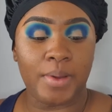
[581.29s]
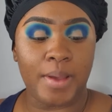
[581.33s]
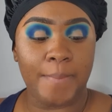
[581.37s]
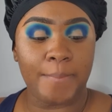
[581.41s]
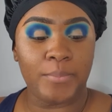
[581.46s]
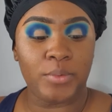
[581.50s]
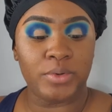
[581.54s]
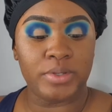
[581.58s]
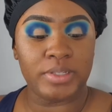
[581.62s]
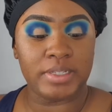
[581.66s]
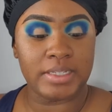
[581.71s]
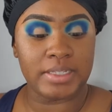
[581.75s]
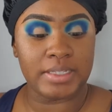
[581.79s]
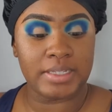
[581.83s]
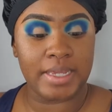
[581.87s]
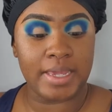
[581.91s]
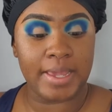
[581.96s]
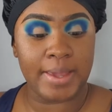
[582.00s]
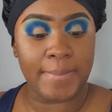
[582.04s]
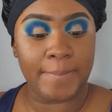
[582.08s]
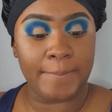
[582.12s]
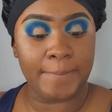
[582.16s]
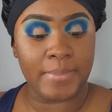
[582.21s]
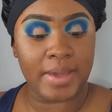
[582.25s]
I'm going to
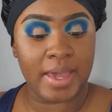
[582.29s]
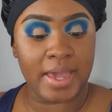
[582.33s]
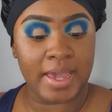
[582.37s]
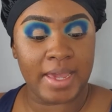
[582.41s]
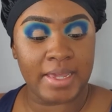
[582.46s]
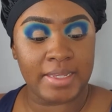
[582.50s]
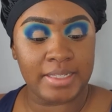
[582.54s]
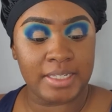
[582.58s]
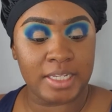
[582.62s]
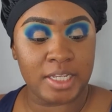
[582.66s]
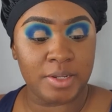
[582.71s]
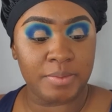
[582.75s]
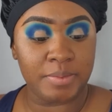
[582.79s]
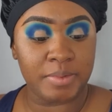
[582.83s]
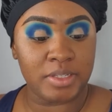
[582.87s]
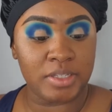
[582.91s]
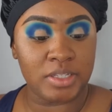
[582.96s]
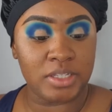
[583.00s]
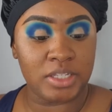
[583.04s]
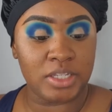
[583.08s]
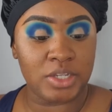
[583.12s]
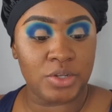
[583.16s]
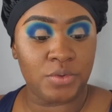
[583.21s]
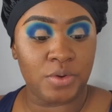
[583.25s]
take my Cinnamon
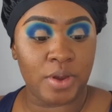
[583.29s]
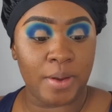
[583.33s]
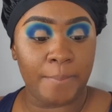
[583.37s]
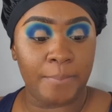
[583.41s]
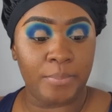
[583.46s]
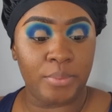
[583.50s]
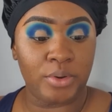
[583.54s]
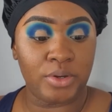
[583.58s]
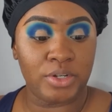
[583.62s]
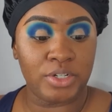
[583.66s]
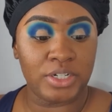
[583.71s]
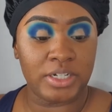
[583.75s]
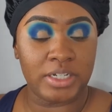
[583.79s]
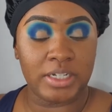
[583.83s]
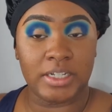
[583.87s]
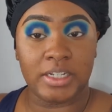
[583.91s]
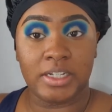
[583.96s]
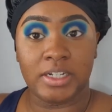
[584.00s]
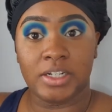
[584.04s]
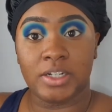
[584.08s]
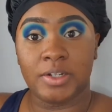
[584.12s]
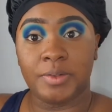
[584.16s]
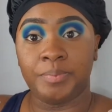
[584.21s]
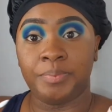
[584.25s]
Secret brush
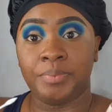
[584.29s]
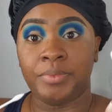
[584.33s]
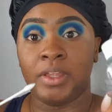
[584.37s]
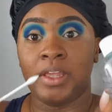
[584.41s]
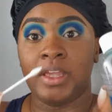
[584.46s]
cleaner